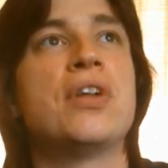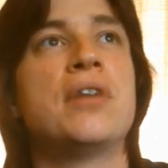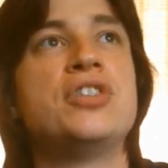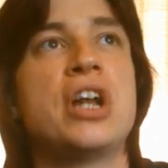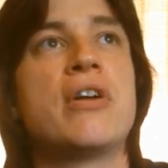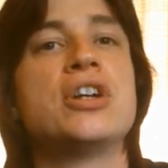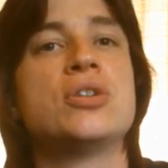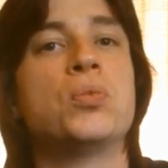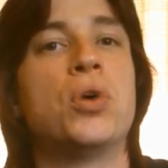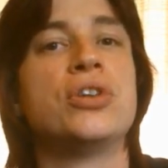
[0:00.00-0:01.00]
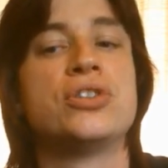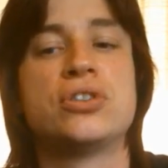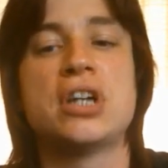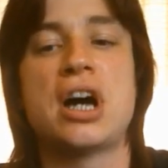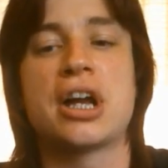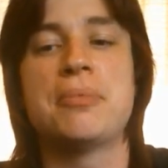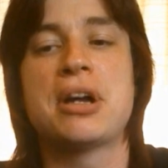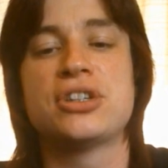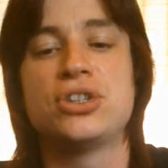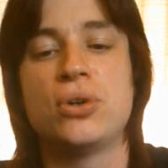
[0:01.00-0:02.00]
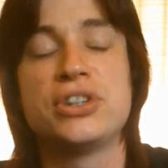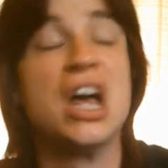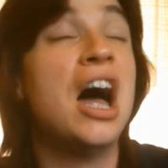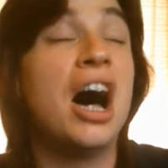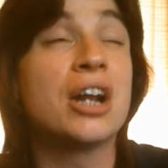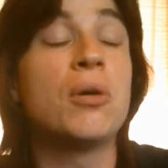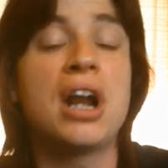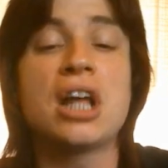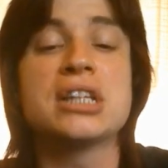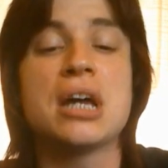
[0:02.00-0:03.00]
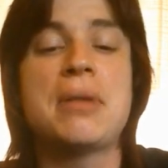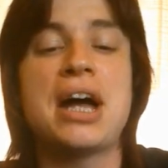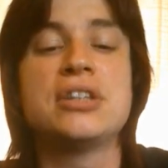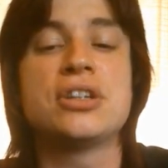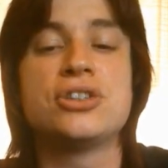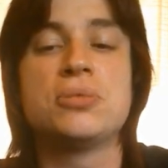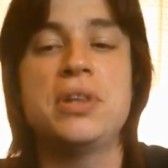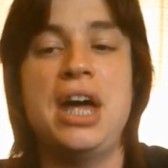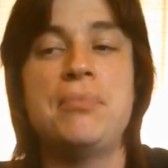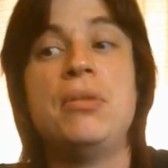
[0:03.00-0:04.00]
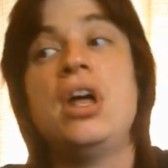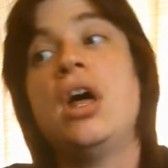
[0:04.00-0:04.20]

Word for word: of, Generation 1 Target Master toys, I'd quite like to get my hands on some of them.